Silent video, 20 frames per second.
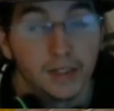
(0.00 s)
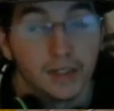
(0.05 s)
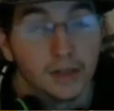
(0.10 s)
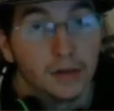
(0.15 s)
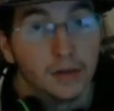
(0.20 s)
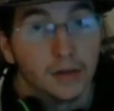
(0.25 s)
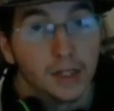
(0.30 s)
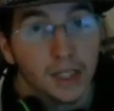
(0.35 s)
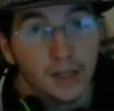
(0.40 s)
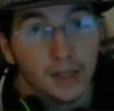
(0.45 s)

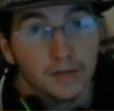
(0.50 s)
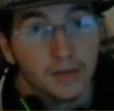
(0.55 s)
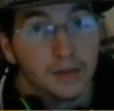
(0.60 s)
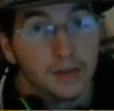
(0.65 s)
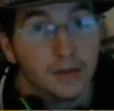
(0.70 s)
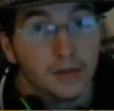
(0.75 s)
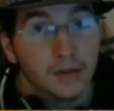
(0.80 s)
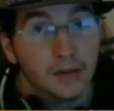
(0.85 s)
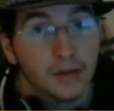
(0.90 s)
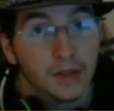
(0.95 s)
Because it
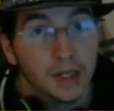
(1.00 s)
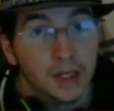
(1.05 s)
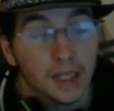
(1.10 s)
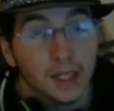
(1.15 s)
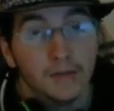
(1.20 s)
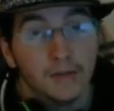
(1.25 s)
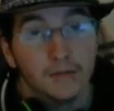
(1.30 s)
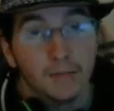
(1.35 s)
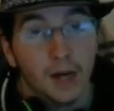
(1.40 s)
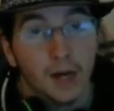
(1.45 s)

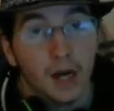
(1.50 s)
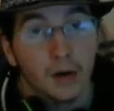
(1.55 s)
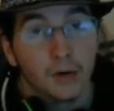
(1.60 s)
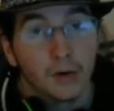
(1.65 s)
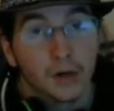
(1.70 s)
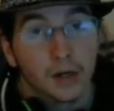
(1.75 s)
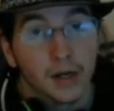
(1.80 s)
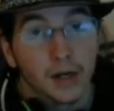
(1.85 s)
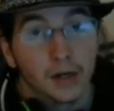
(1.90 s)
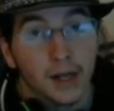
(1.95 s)
gives
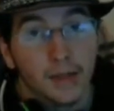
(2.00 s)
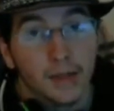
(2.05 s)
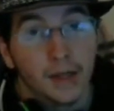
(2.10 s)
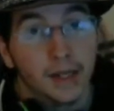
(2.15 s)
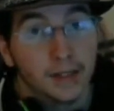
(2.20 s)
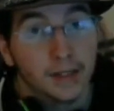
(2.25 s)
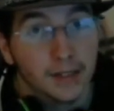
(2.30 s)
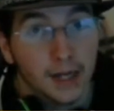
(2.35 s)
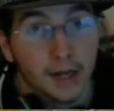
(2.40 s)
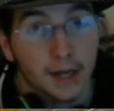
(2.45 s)
power,
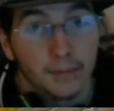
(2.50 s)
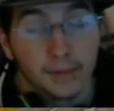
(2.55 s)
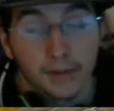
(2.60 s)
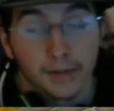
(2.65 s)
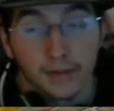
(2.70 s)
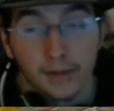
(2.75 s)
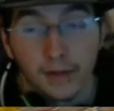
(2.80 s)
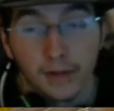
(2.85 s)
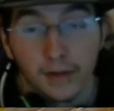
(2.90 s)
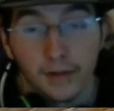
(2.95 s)
and then it
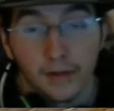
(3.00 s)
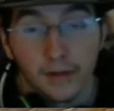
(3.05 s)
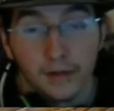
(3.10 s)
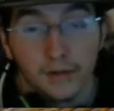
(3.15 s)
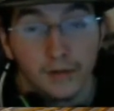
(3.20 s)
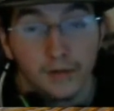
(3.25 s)
stops.